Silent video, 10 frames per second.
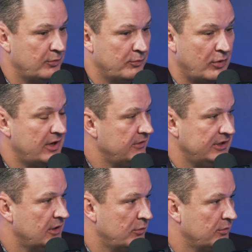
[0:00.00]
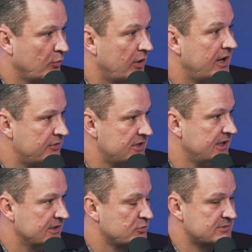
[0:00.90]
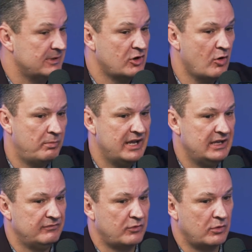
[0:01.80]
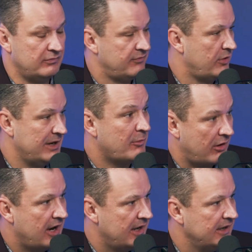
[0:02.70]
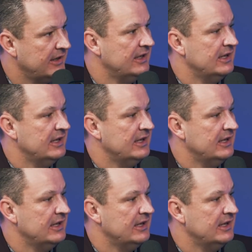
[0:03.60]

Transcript: whatever it is, what's my copay for an MRI,